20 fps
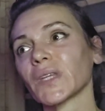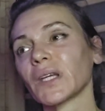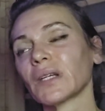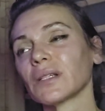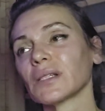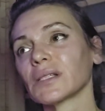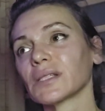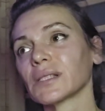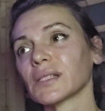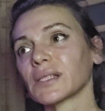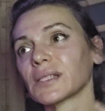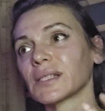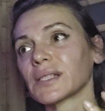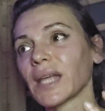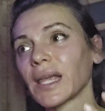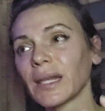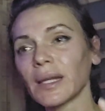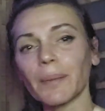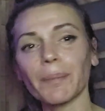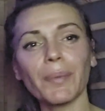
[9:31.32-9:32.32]

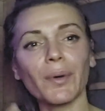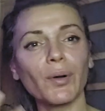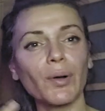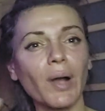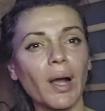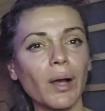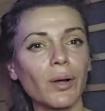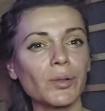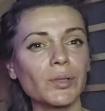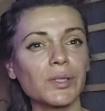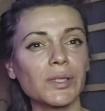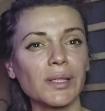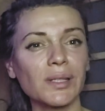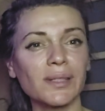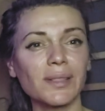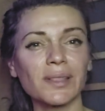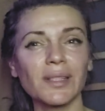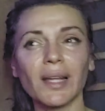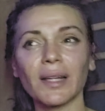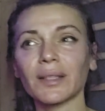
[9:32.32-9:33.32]
sustainable
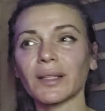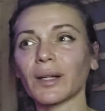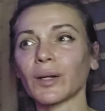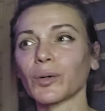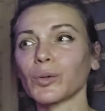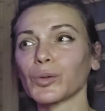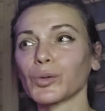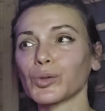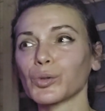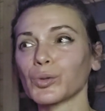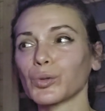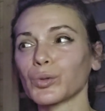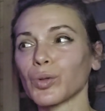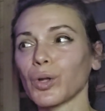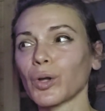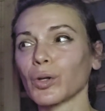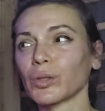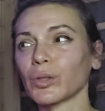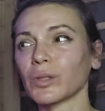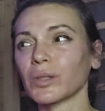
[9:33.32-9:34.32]
houses that are also
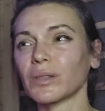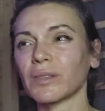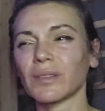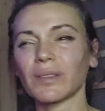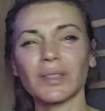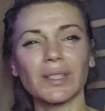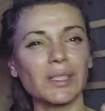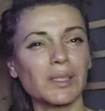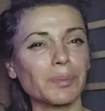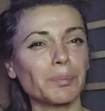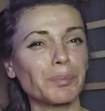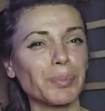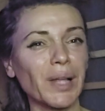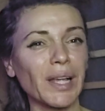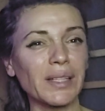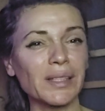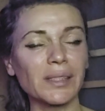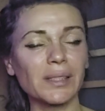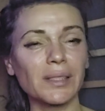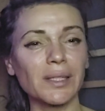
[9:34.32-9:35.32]
not this
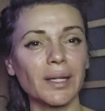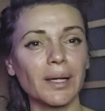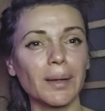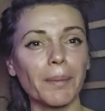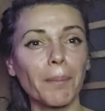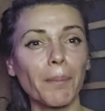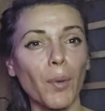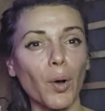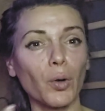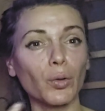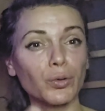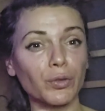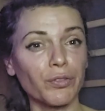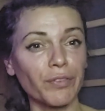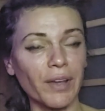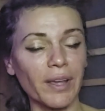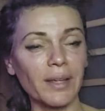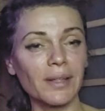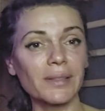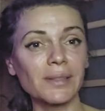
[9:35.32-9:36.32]
plastic mold
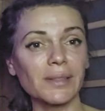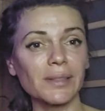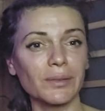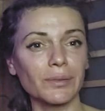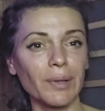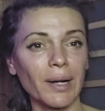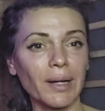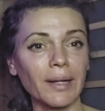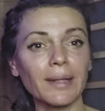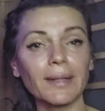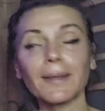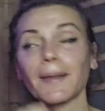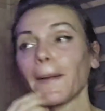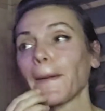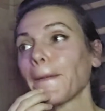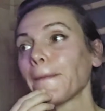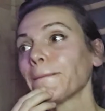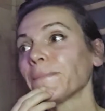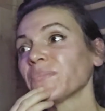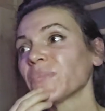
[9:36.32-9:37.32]
fest, right?
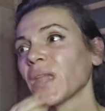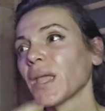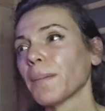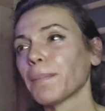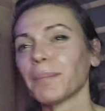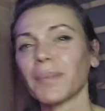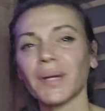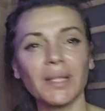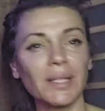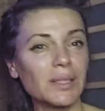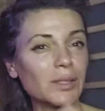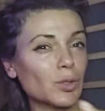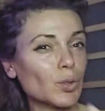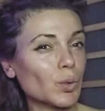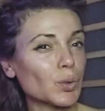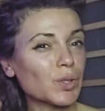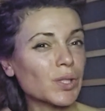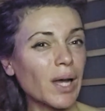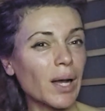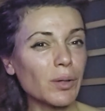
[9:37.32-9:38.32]
But it's
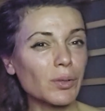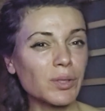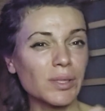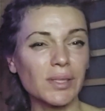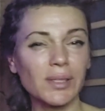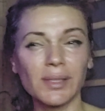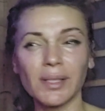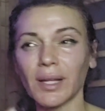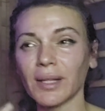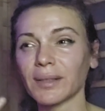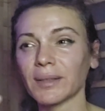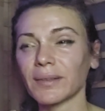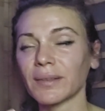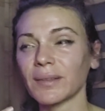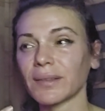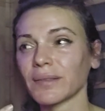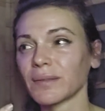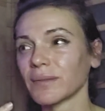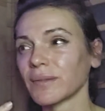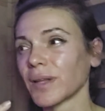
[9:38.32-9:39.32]
those houses that
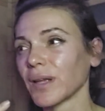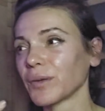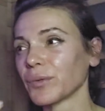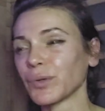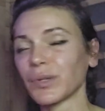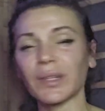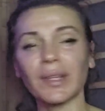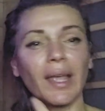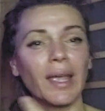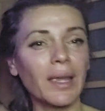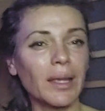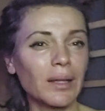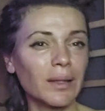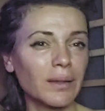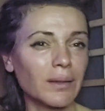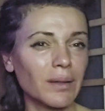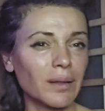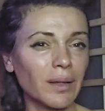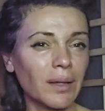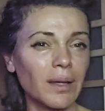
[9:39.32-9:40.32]

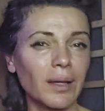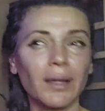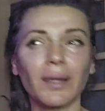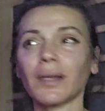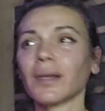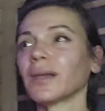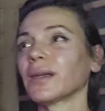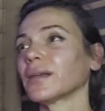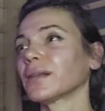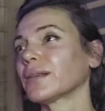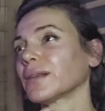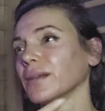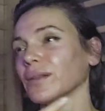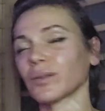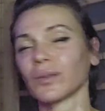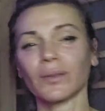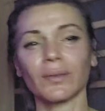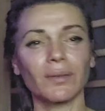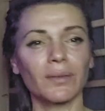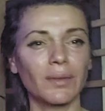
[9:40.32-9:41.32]
retain heat
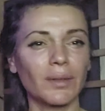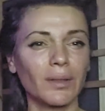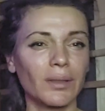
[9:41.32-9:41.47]
and